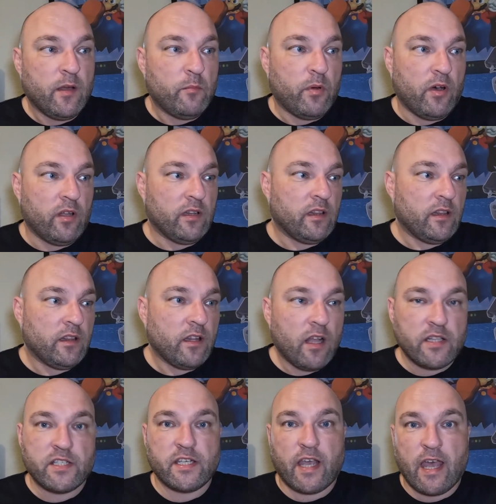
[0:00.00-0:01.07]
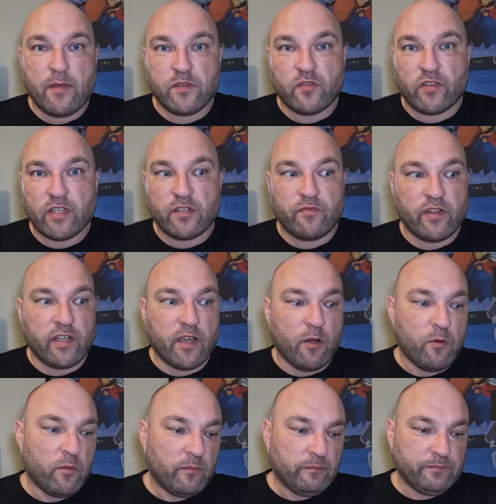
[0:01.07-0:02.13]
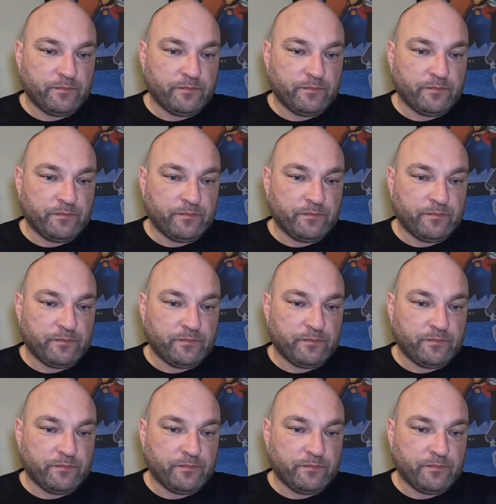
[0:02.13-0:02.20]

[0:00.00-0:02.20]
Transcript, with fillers: But lots of games for this video.